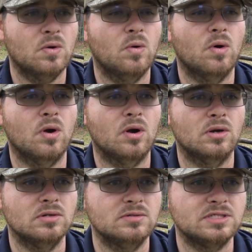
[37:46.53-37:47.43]

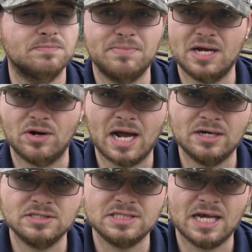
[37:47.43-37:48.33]
or some better
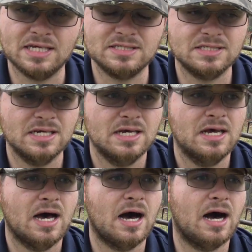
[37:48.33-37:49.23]
iron sights,
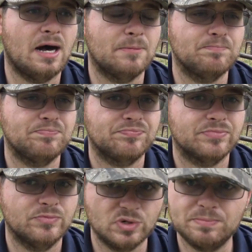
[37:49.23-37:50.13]
um,
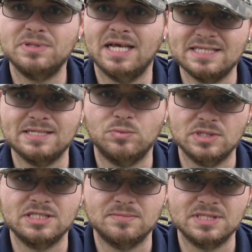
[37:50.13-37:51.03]
replace it
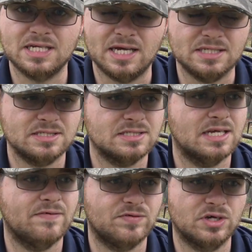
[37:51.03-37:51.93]
with some
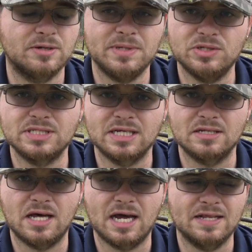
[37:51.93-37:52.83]
sights if you're gonna be using it a
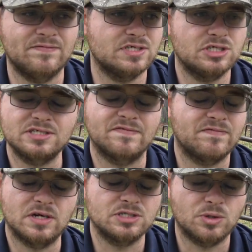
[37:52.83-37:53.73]
lot. If it's just a
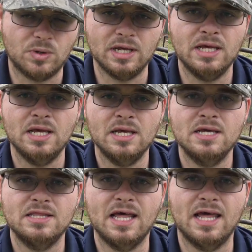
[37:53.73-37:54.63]
fun toy,
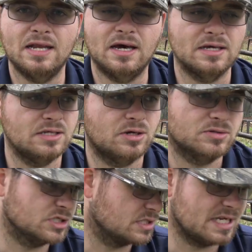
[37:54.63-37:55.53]
then uh, you know,
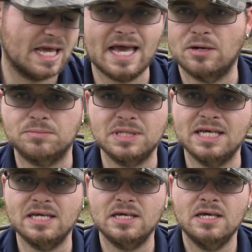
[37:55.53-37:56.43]
just take out and
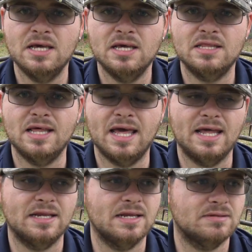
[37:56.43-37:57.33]
clink,
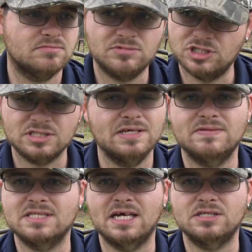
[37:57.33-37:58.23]
then just leave
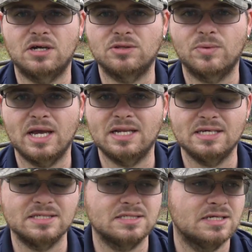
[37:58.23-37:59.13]
the sights on the way it
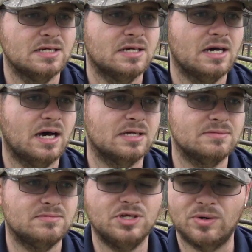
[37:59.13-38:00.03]
is. Uh,
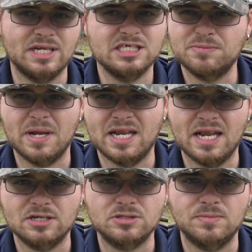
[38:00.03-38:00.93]
you don't need to spend
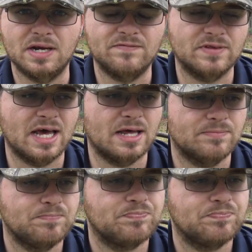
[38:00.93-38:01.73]
any extra money for that.